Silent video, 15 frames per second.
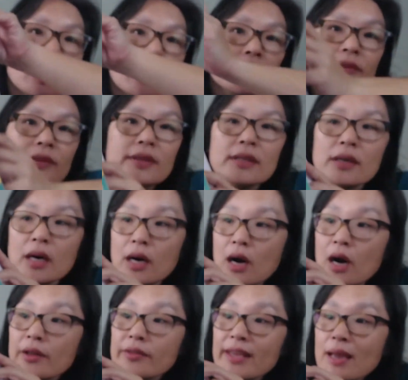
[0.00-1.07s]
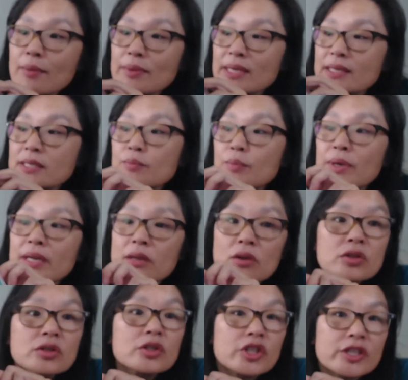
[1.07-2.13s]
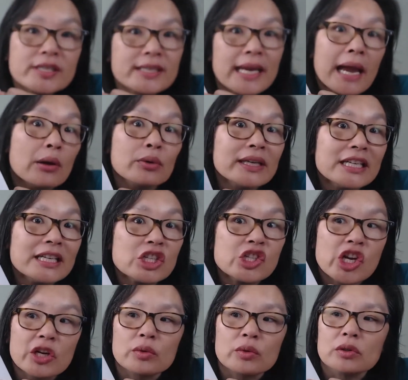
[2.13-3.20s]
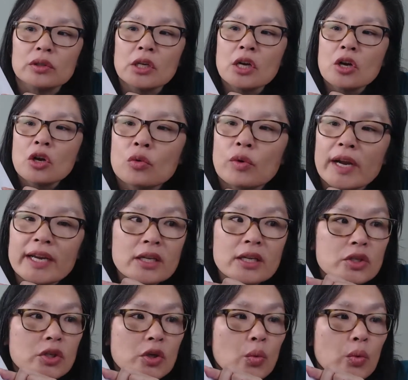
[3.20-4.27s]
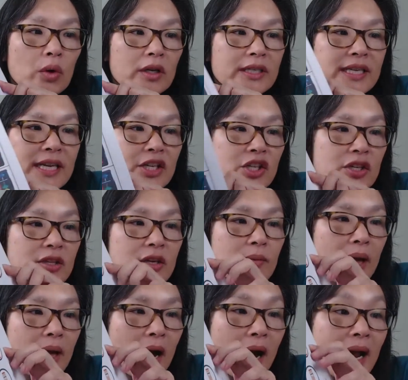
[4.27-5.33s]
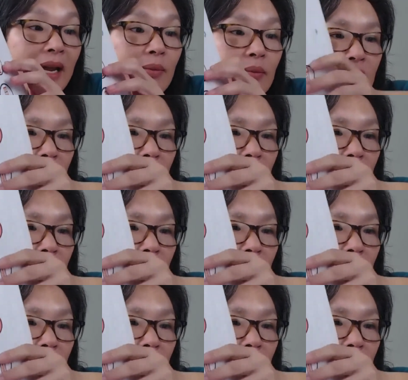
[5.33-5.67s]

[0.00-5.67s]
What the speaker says: on the abacus, but it also just count in general, right? So we're teaching them, I am